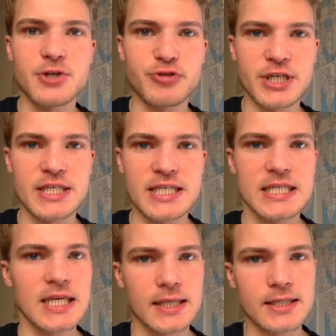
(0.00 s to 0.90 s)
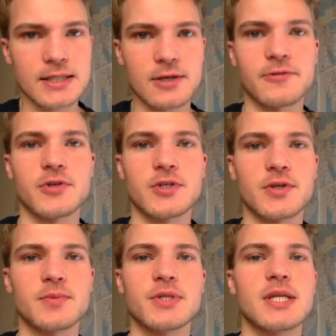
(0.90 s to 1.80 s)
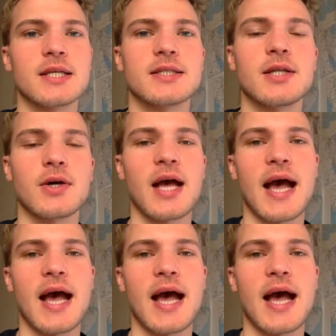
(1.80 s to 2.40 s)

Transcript: gritty details of transcription, let's look